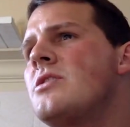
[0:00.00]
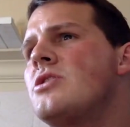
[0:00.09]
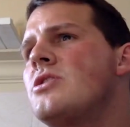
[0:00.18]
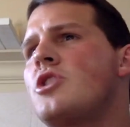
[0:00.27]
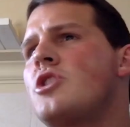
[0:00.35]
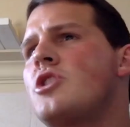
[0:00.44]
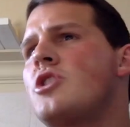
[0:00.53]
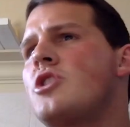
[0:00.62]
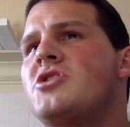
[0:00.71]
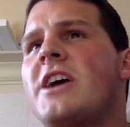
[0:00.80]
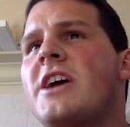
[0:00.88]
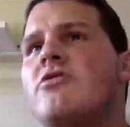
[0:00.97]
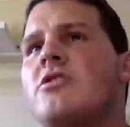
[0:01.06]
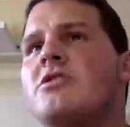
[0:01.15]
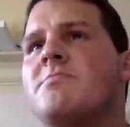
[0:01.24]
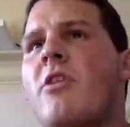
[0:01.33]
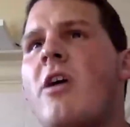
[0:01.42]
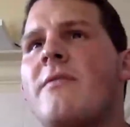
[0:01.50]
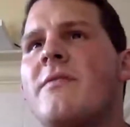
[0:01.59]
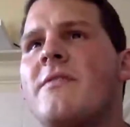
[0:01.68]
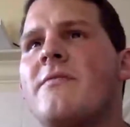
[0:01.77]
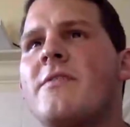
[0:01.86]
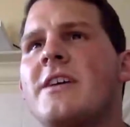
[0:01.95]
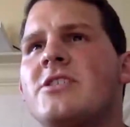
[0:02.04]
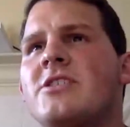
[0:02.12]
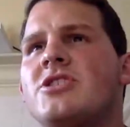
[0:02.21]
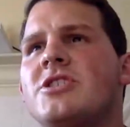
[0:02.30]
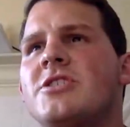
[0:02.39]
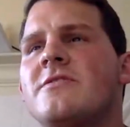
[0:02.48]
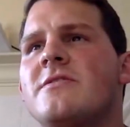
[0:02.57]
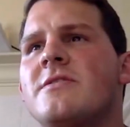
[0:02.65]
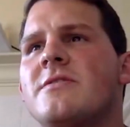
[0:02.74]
So projected gross profit for next year.